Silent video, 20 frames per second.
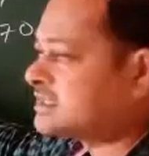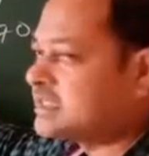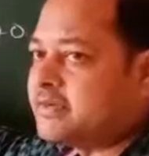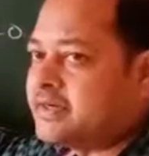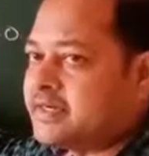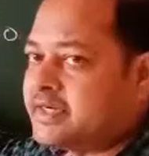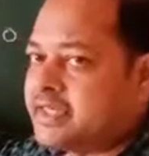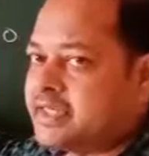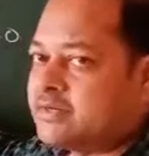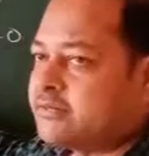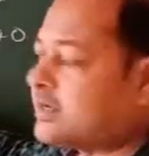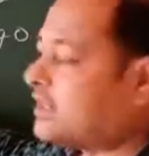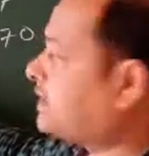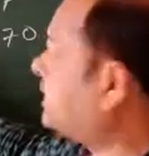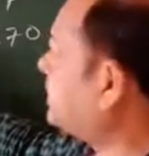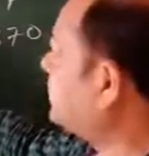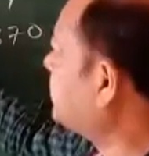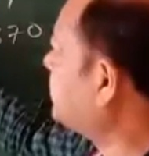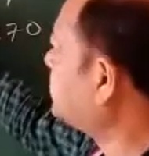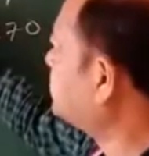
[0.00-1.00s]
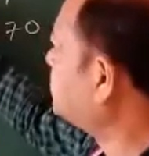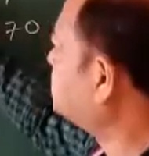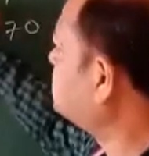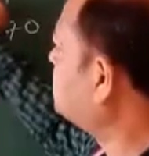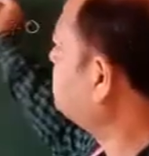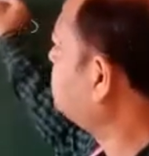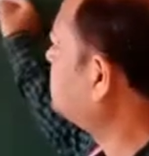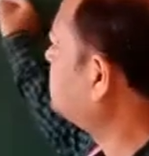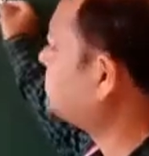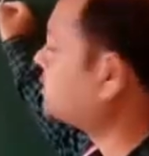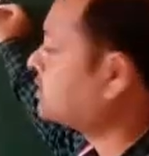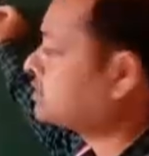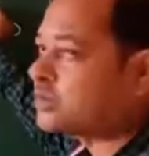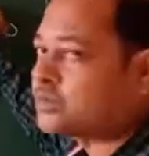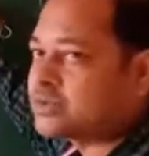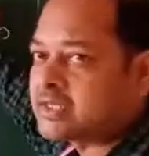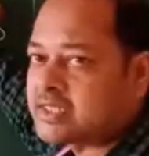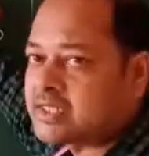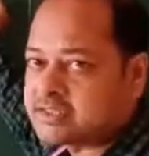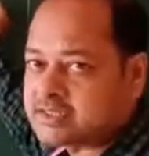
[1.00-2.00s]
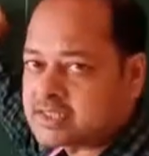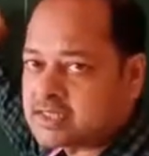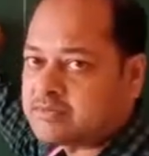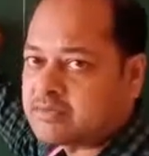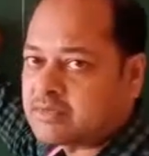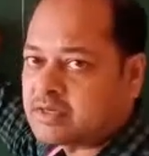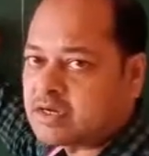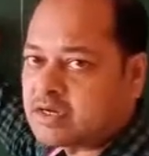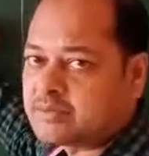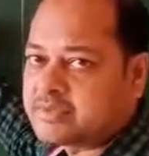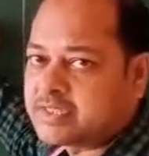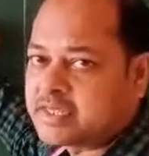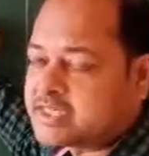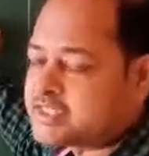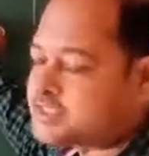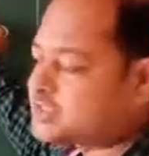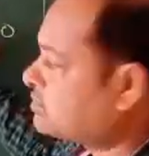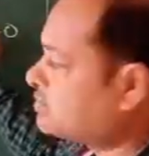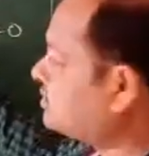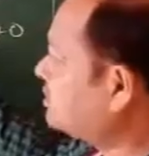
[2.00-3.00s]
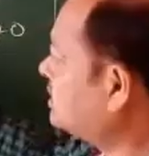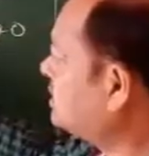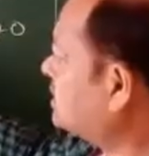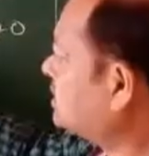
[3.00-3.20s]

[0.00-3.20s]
17 we are taking the sum of the total sum of the ratio,